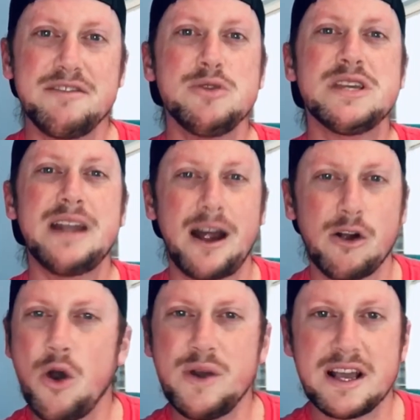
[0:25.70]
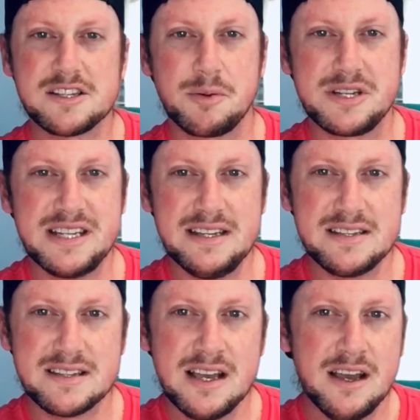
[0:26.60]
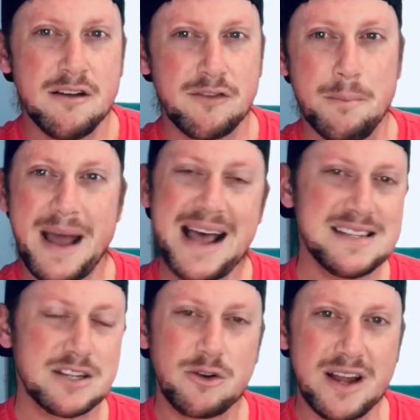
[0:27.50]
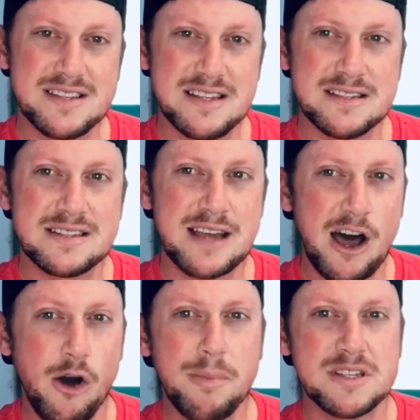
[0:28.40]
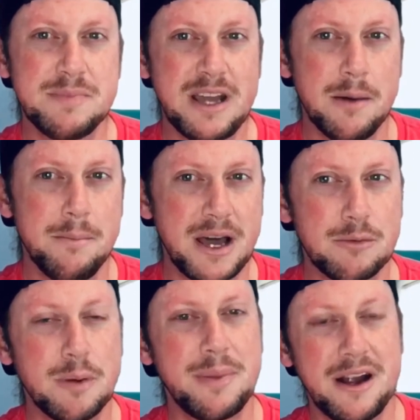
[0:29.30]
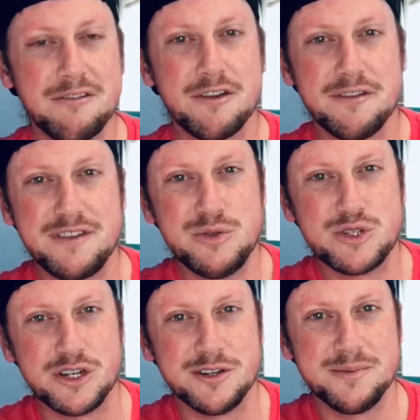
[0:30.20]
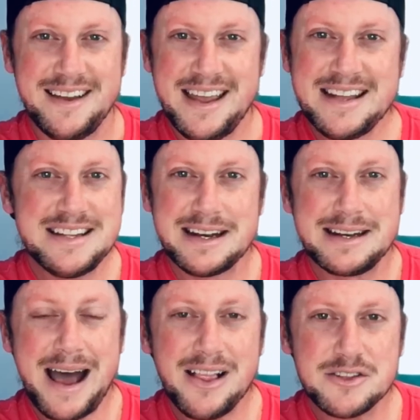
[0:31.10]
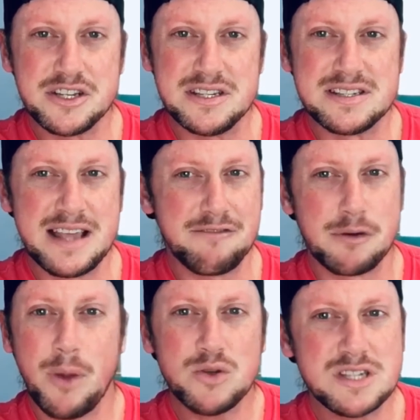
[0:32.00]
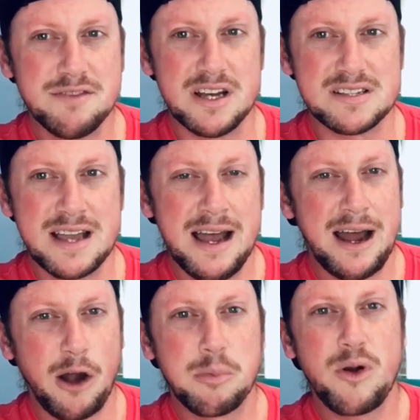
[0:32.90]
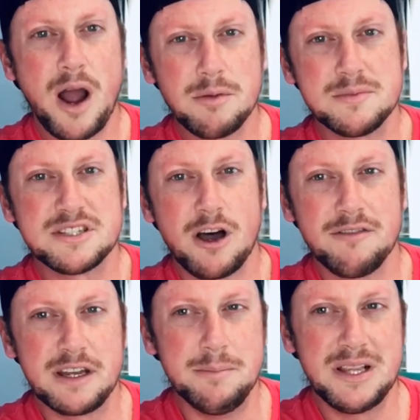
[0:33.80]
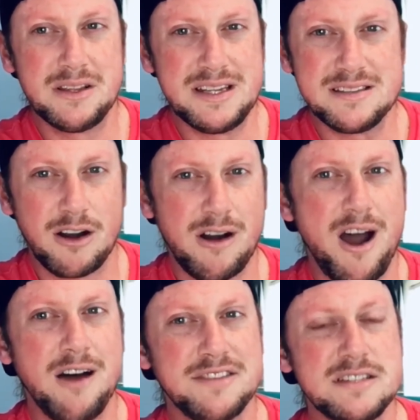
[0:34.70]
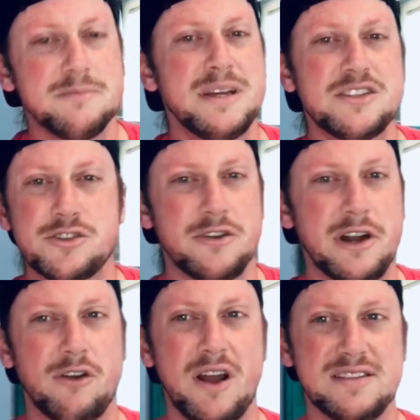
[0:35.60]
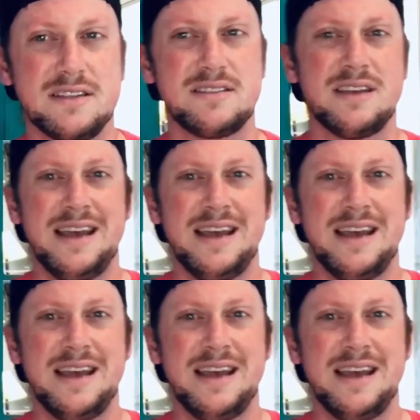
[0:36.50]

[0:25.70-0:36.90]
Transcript: using our own expertise from past crises to help us become better prepared for the future. And it acknowledges that for most of us, our problem-solving abilities are often diminished during a crisis,